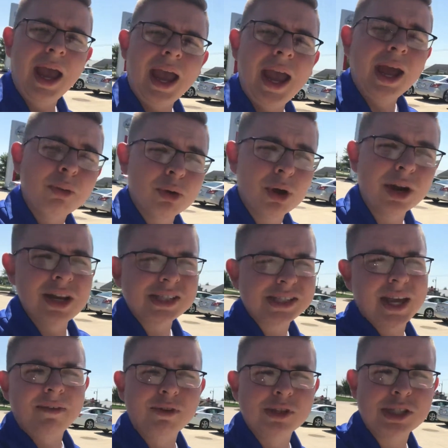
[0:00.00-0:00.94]
and we're going to
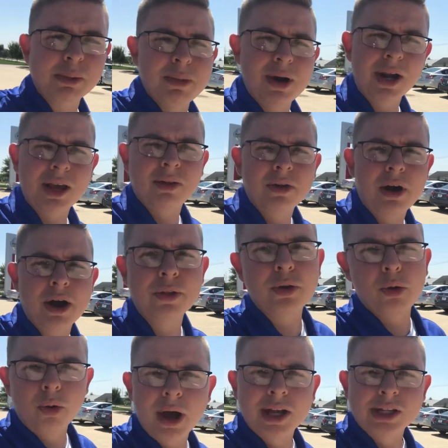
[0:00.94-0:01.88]
save you some money along
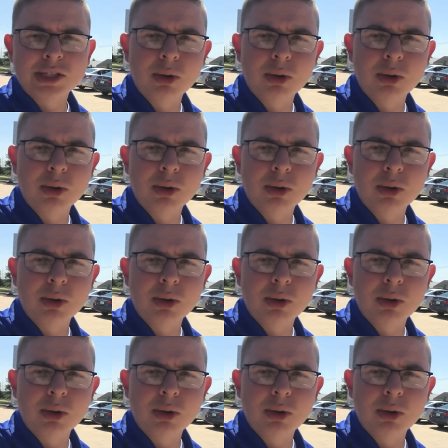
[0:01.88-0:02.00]
the way.